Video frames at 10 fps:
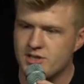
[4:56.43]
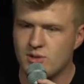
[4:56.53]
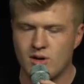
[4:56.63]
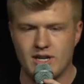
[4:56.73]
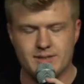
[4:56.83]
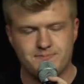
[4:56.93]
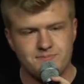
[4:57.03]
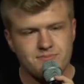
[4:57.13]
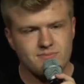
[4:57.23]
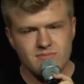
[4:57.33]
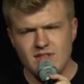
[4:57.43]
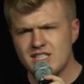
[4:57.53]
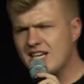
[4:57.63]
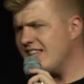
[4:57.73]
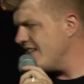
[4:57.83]
story.
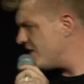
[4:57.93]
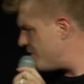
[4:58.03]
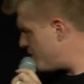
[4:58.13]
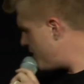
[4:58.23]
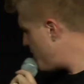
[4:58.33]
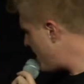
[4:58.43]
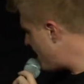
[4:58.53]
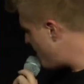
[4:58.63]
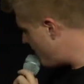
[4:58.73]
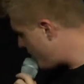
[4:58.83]
So I think we're going to pick up in